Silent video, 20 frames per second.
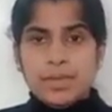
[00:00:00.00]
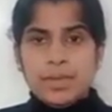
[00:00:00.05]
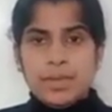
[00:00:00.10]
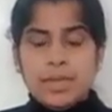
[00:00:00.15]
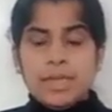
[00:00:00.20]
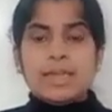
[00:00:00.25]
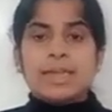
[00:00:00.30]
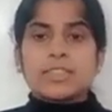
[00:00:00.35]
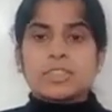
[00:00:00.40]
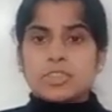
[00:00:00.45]

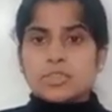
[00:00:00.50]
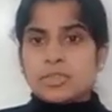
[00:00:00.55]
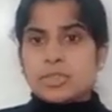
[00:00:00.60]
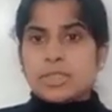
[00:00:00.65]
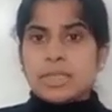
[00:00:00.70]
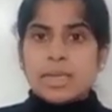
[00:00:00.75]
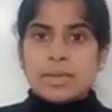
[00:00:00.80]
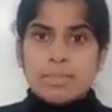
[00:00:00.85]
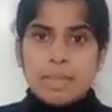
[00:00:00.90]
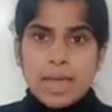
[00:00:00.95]

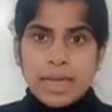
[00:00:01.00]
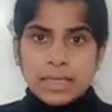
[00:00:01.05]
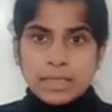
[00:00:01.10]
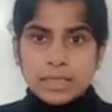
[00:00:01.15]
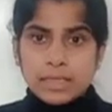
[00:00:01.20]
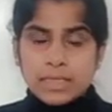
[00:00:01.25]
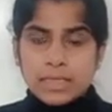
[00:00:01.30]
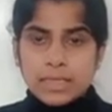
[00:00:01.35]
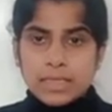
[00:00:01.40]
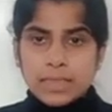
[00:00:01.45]
Electricity and
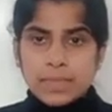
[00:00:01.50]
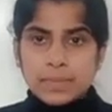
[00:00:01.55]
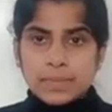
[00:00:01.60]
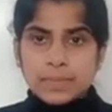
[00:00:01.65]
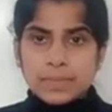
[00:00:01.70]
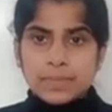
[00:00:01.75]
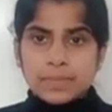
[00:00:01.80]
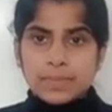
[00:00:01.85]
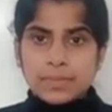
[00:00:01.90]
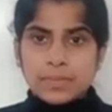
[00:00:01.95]
magnetism.
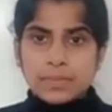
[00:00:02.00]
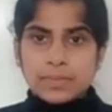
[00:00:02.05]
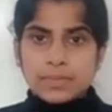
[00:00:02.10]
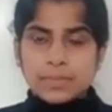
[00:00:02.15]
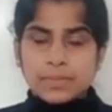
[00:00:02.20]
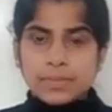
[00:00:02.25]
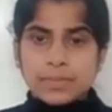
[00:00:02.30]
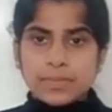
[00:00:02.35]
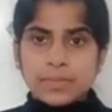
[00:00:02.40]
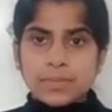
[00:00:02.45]

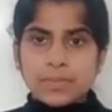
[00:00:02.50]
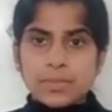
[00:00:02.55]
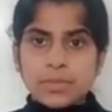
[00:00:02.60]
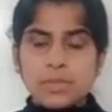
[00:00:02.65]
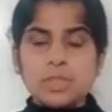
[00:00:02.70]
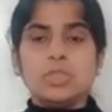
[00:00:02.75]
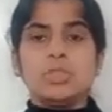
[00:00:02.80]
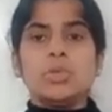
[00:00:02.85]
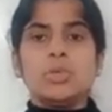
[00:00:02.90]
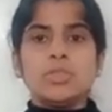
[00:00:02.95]

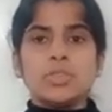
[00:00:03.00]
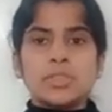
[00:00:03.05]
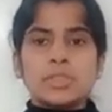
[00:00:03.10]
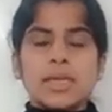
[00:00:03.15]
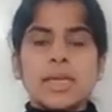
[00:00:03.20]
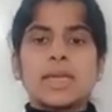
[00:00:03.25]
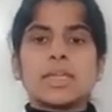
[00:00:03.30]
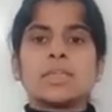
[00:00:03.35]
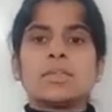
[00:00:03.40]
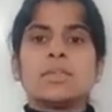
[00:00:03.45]
You know
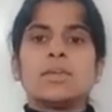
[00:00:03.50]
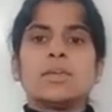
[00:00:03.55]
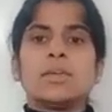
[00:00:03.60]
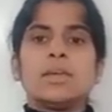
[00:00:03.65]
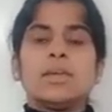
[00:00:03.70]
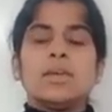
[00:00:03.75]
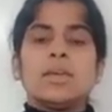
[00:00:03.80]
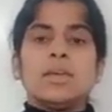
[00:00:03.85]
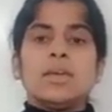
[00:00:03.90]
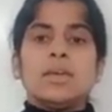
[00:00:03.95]
that
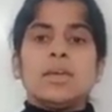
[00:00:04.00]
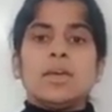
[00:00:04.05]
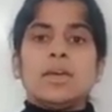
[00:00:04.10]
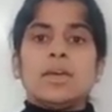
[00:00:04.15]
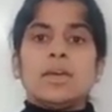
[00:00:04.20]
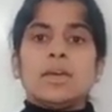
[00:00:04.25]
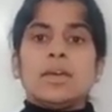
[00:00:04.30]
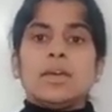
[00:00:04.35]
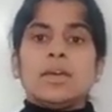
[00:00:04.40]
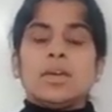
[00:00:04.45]

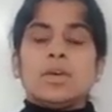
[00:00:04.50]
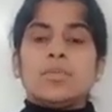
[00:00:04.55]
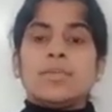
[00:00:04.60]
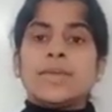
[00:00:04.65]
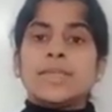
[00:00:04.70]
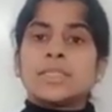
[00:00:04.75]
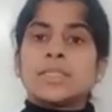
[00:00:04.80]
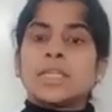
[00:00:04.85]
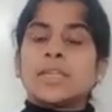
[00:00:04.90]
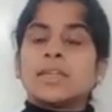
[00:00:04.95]

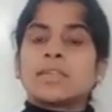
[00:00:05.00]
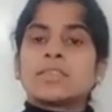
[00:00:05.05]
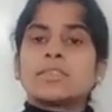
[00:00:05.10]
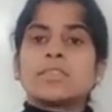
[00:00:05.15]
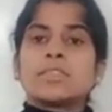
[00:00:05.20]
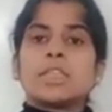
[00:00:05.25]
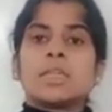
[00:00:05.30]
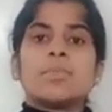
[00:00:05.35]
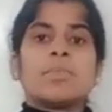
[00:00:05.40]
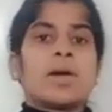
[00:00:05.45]
when the
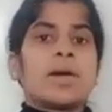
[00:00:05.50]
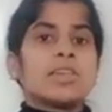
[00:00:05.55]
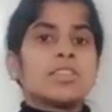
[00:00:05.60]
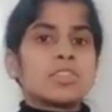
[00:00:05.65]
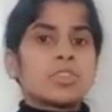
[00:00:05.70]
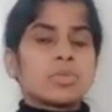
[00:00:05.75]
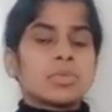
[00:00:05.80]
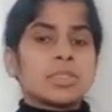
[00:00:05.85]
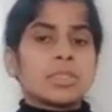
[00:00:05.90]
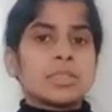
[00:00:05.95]
electricity
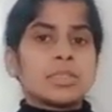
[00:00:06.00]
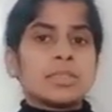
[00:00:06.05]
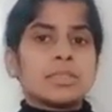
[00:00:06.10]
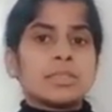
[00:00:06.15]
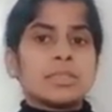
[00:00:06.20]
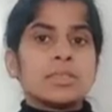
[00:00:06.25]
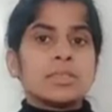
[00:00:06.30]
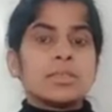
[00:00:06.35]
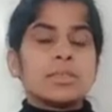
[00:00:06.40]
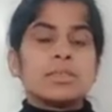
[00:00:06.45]
passes through
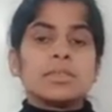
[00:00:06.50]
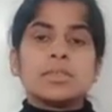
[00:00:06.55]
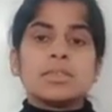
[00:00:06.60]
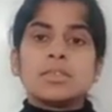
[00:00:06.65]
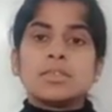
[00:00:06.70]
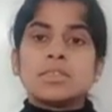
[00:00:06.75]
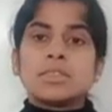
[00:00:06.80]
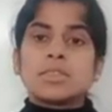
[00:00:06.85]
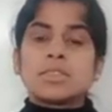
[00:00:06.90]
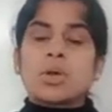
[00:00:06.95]

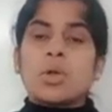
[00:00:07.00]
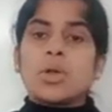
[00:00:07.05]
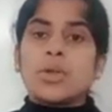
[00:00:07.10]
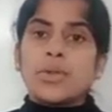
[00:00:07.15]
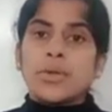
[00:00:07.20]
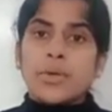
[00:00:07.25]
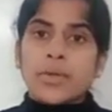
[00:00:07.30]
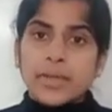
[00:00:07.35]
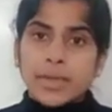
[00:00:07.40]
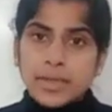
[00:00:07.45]
the
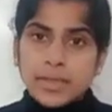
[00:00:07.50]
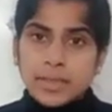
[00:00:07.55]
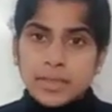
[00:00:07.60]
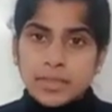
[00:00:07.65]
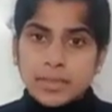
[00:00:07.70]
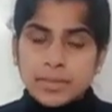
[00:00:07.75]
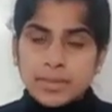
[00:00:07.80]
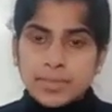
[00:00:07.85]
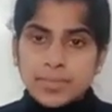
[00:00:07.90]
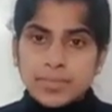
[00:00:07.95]

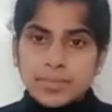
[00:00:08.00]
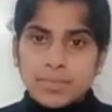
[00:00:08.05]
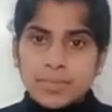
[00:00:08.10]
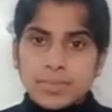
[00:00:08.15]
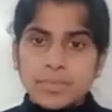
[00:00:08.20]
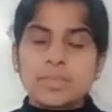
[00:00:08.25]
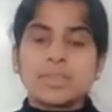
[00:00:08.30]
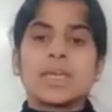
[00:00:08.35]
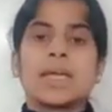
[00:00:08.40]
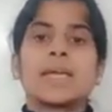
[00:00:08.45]

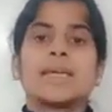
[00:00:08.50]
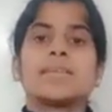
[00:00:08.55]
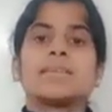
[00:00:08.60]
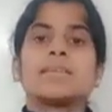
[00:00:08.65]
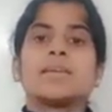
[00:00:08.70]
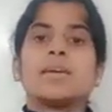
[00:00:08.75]
solenoid that